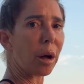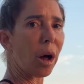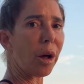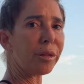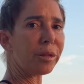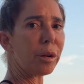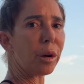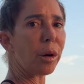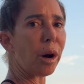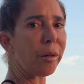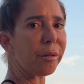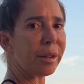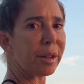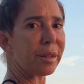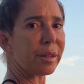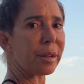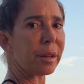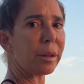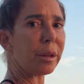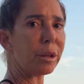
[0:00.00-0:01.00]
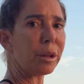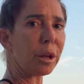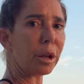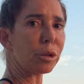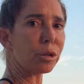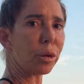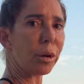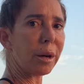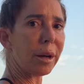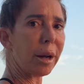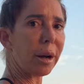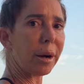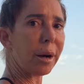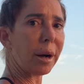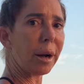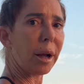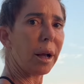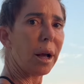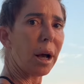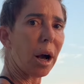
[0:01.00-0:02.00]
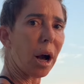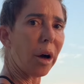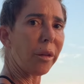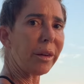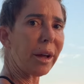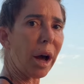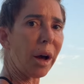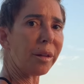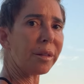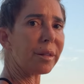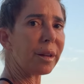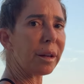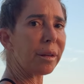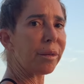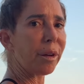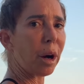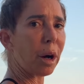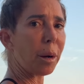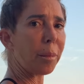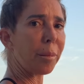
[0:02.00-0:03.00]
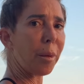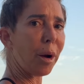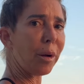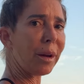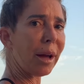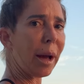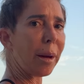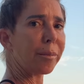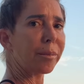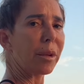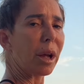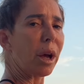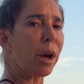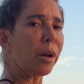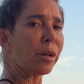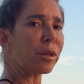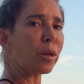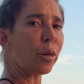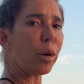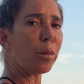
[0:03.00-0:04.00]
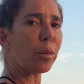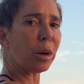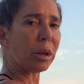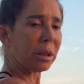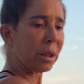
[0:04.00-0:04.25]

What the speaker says: Also, obviously, the deltoid area on the outside of the arm. Okay, so one more